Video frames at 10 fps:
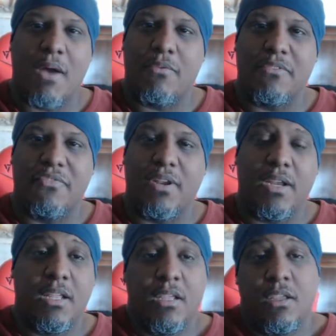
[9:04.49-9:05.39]
I wasn't
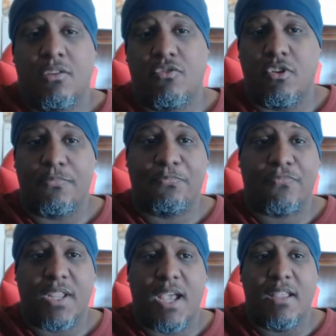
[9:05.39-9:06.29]
feeling it. So
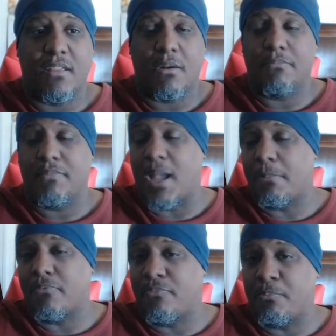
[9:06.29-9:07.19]
I ended up
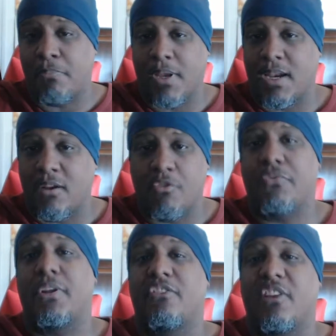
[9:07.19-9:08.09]
not playing it or
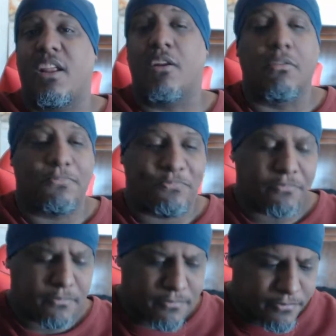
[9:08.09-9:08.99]
finishing it at all.
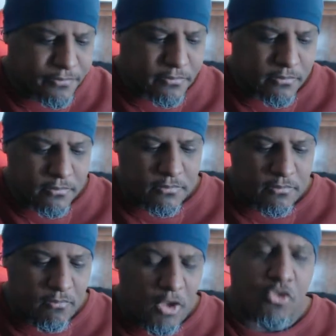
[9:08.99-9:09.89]

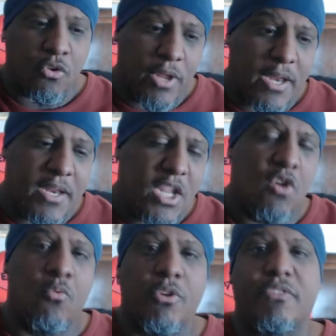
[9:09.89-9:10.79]
So then
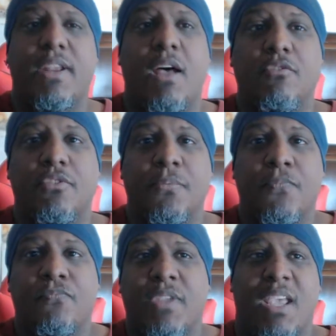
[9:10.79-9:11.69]
NIOH was announced.
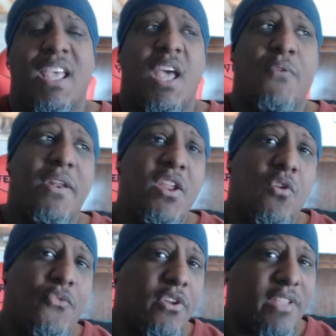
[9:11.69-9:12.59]
And when
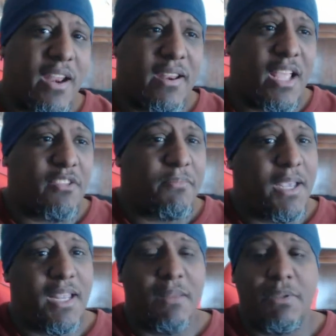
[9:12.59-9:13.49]
NIOH first got announced,
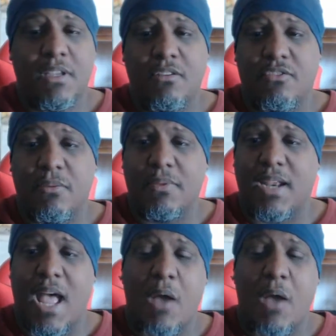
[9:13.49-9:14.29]
man, let me tell you something.